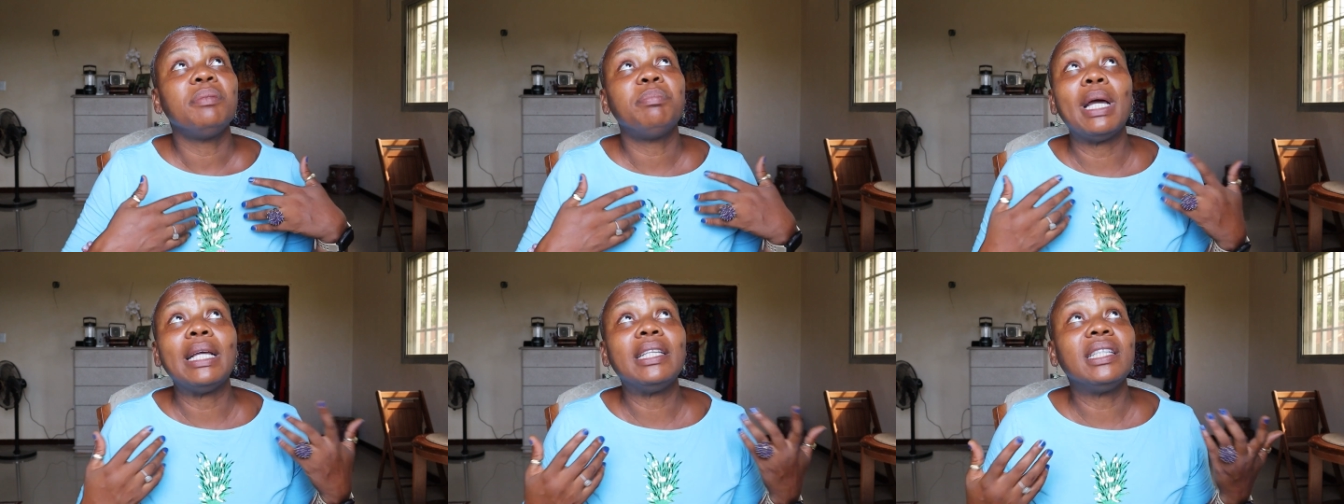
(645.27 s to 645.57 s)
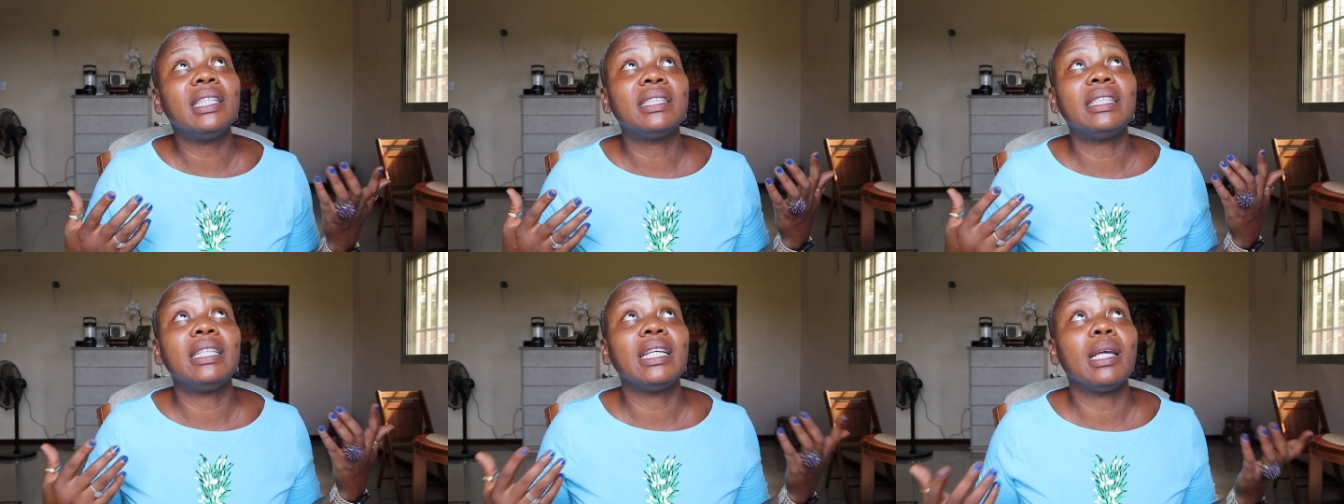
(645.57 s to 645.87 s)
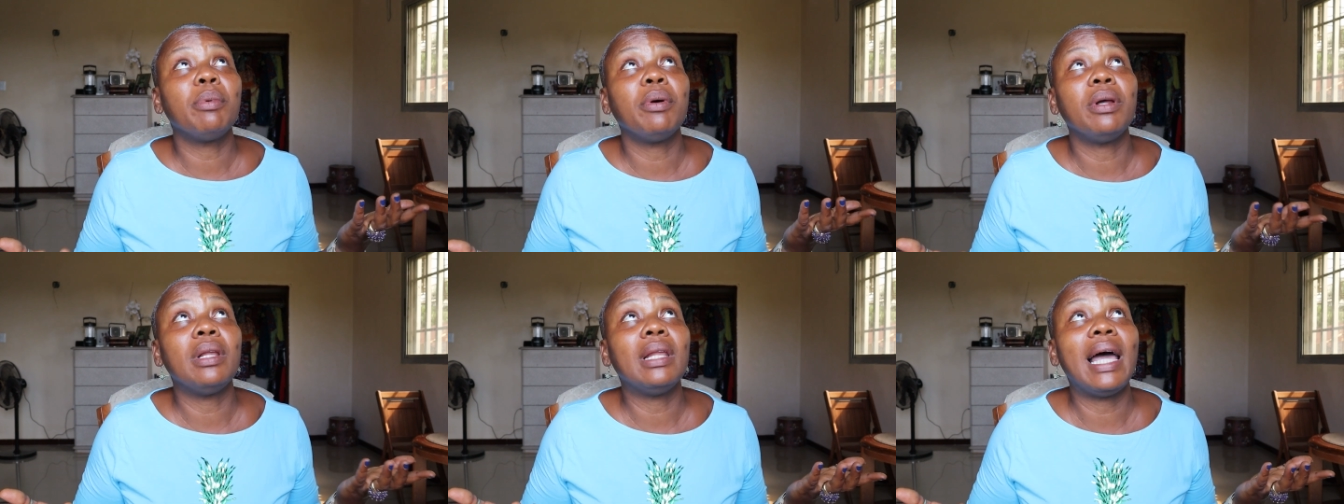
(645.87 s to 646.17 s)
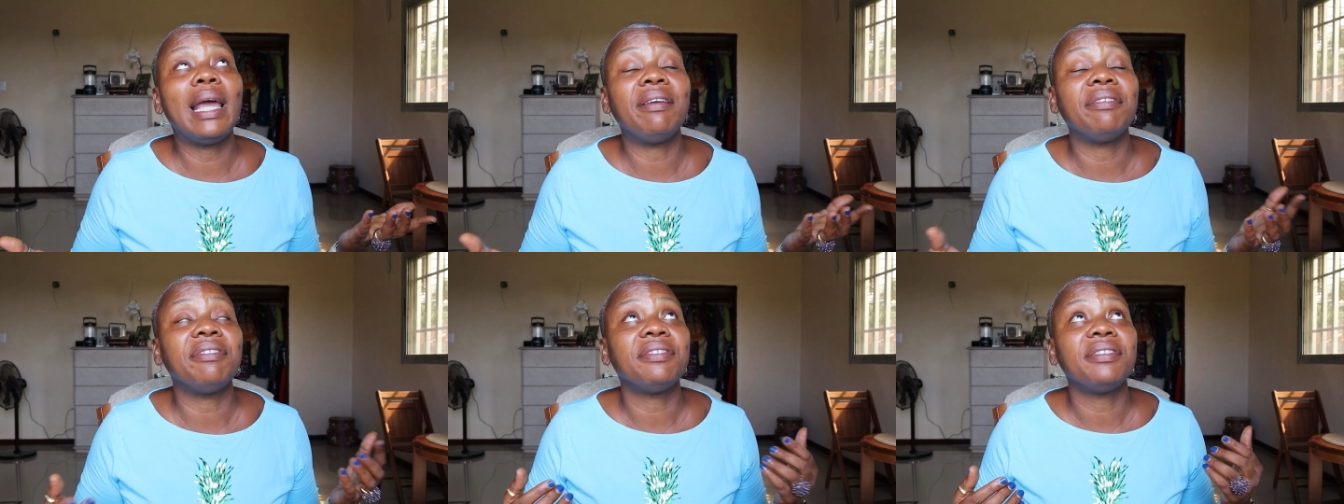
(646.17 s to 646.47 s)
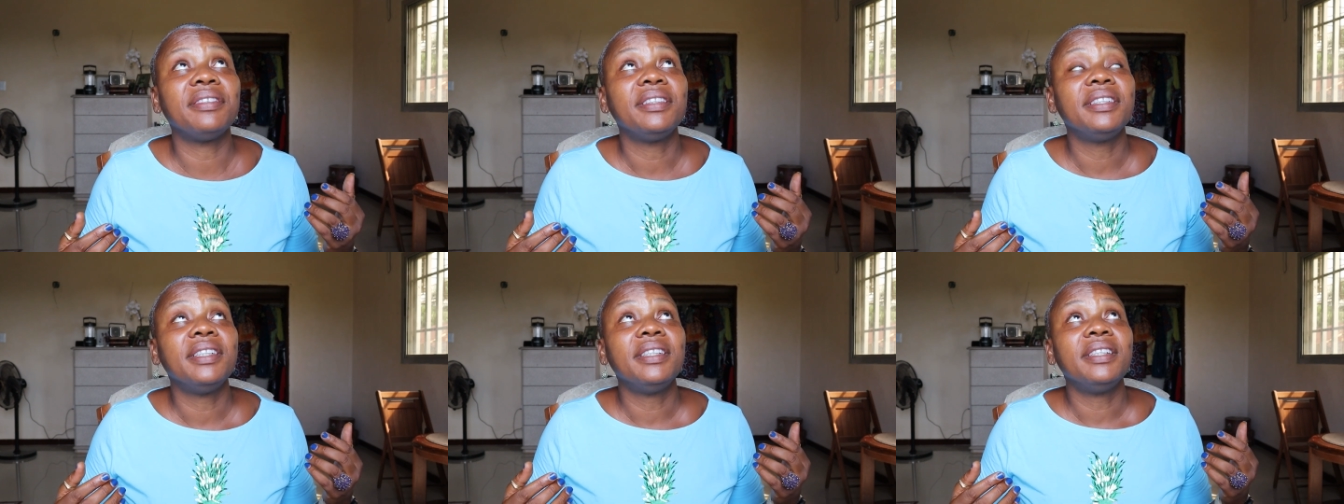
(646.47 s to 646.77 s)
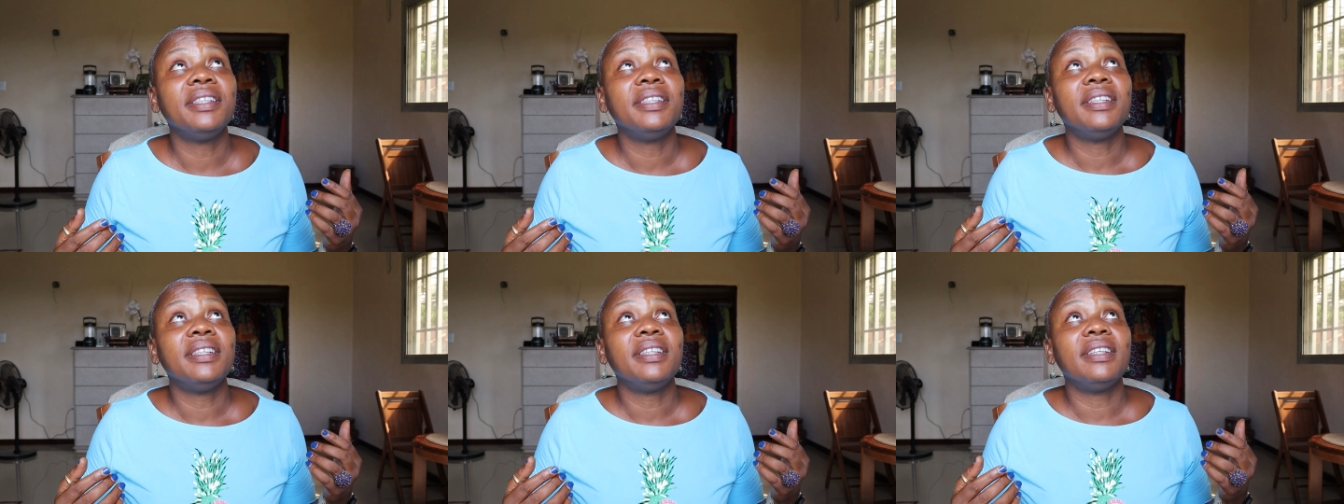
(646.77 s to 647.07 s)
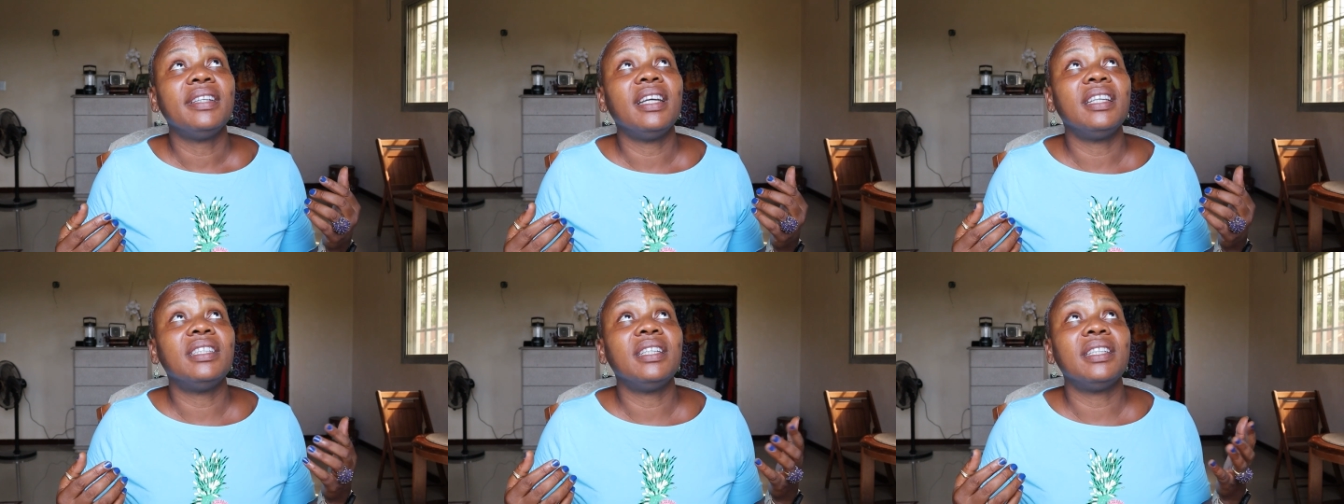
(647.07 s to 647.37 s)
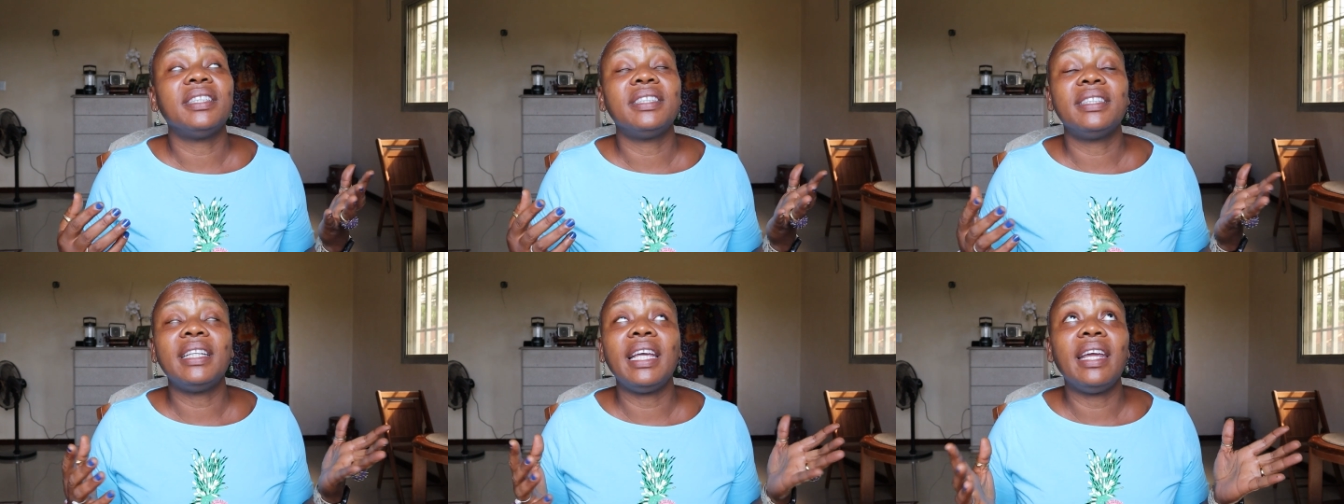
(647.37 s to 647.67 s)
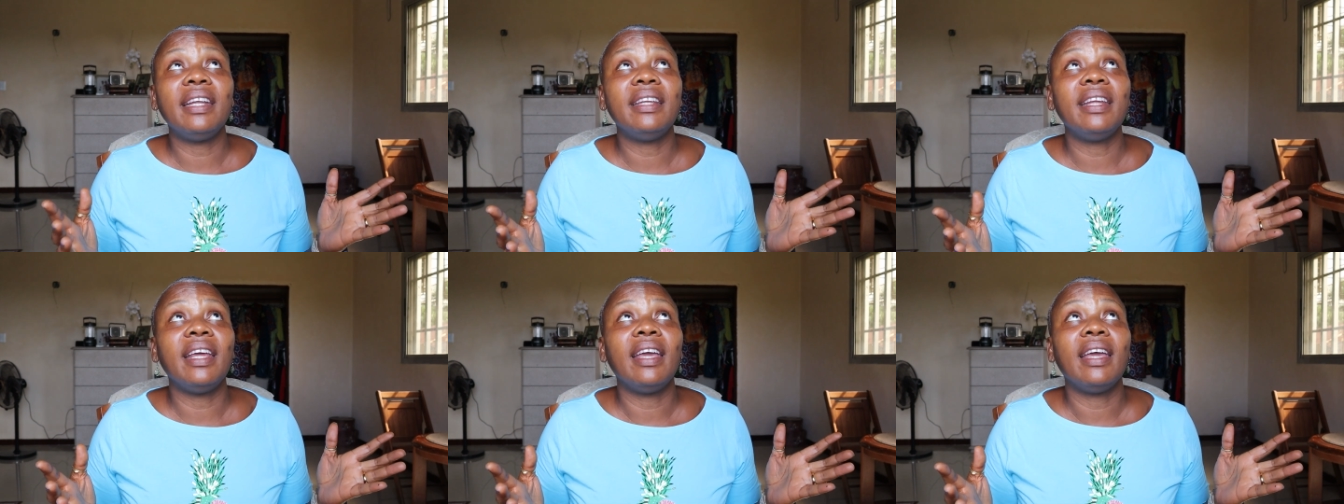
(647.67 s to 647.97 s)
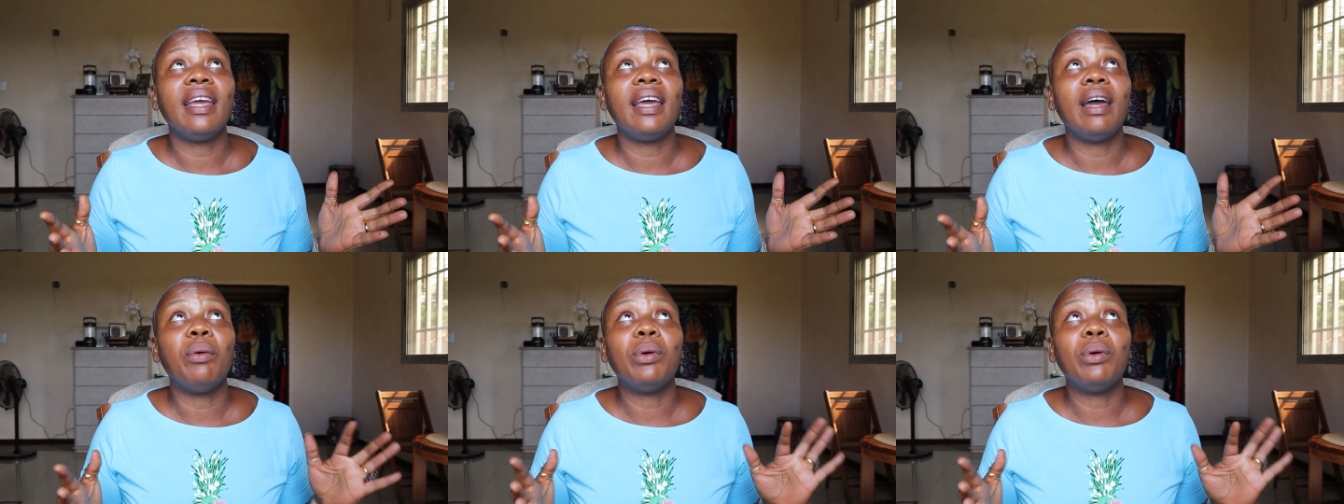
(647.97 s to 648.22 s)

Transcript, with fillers: I just think about life and just stay there.